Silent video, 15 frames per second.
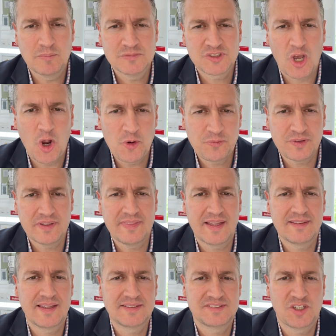So hopefully
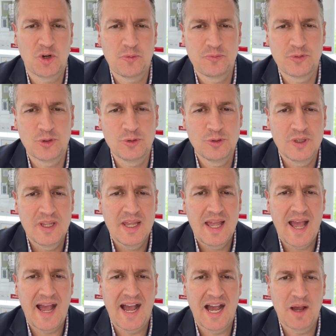that's helpful.
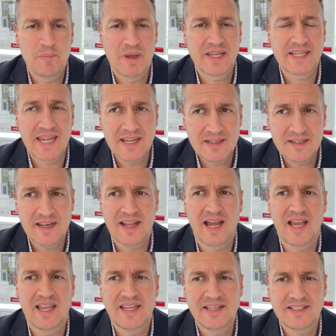Again,
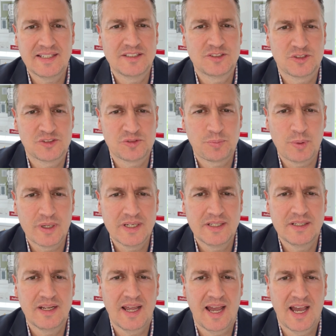heading into
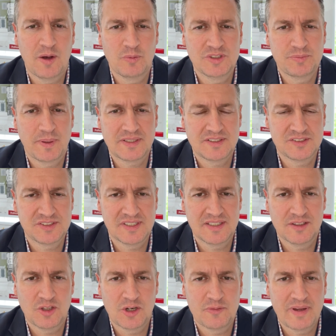spring, we expect to see
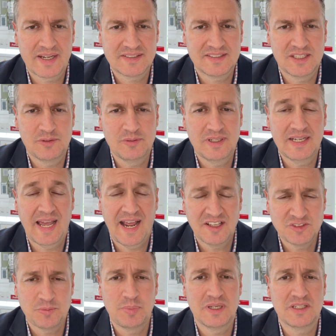a lot of activity. It
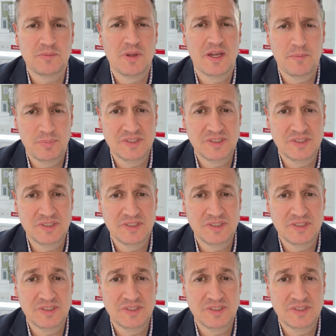hasn't been a